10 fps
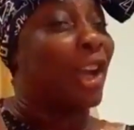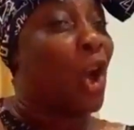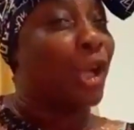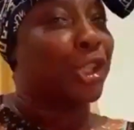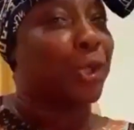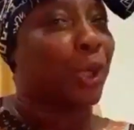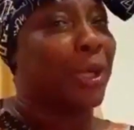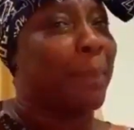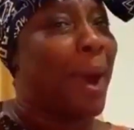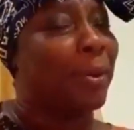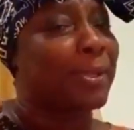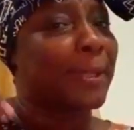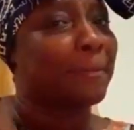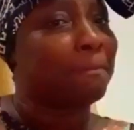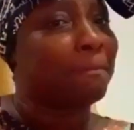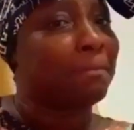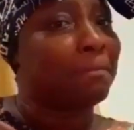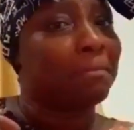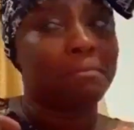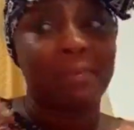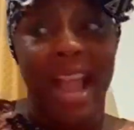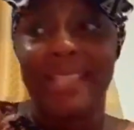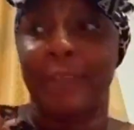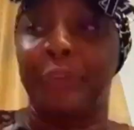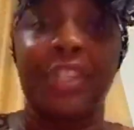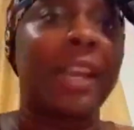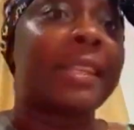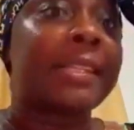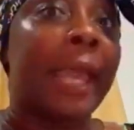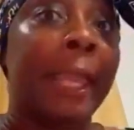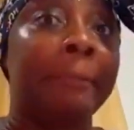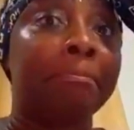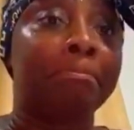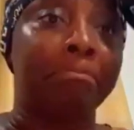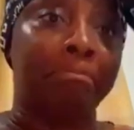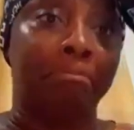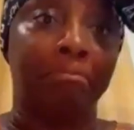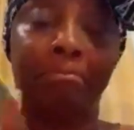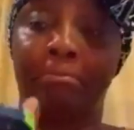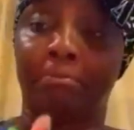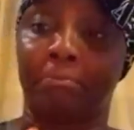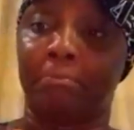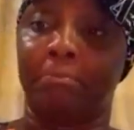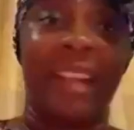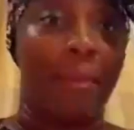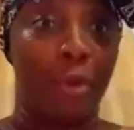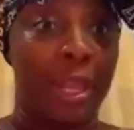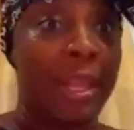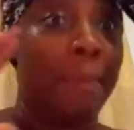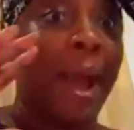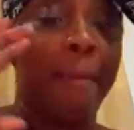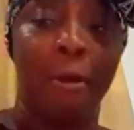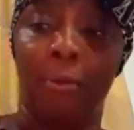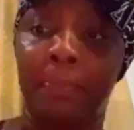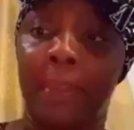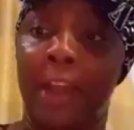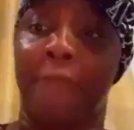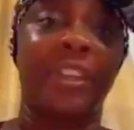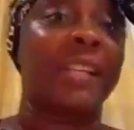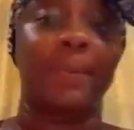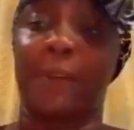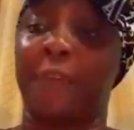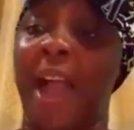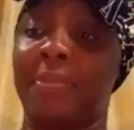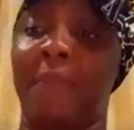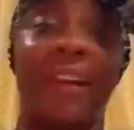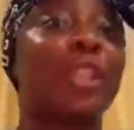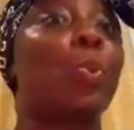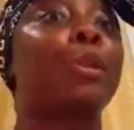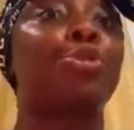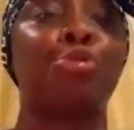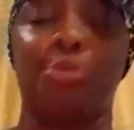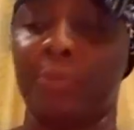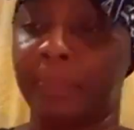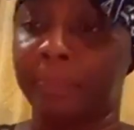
God is talking about. As Ephesians is saying. I'm reading the Bible. Ephesians chapter 5, the verse 22.